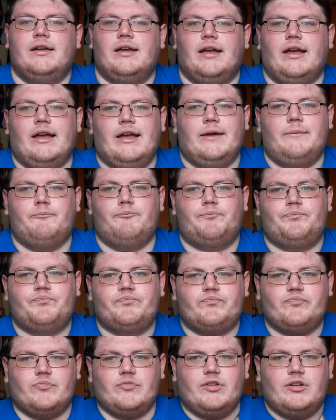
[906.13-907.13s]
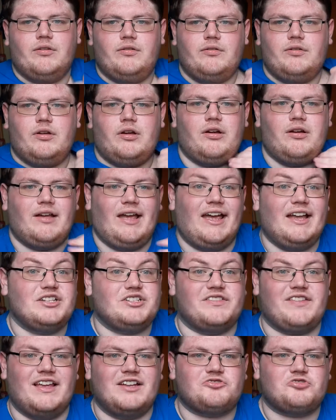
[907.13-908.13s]
Um,
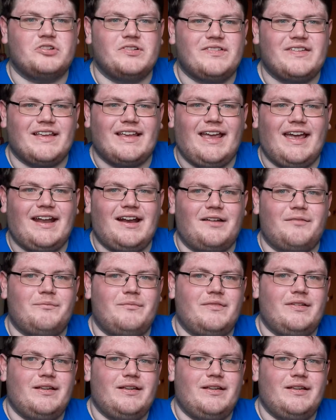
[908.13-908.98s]
Edge's entrance again, um,